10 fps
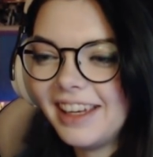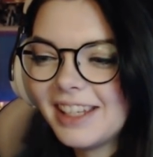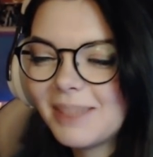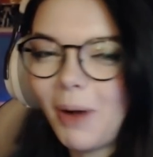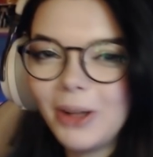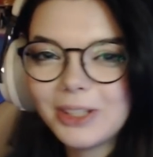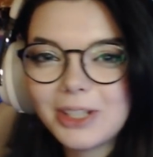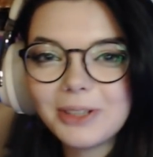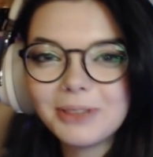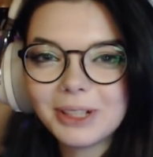
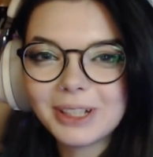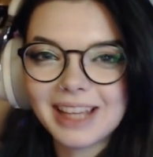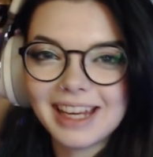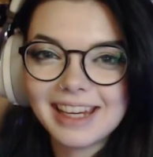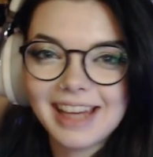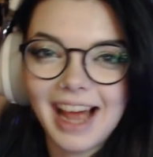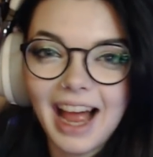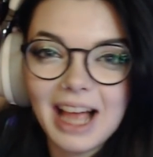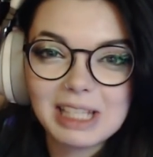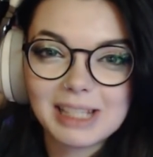poncho looked like
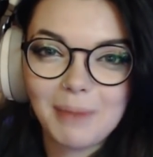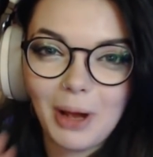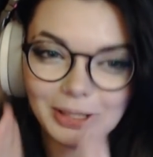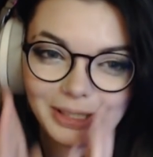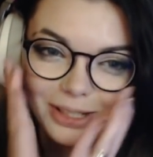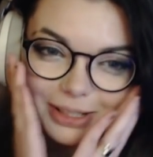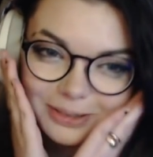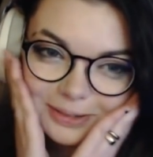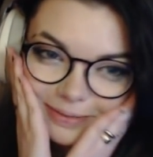Cal's poncho.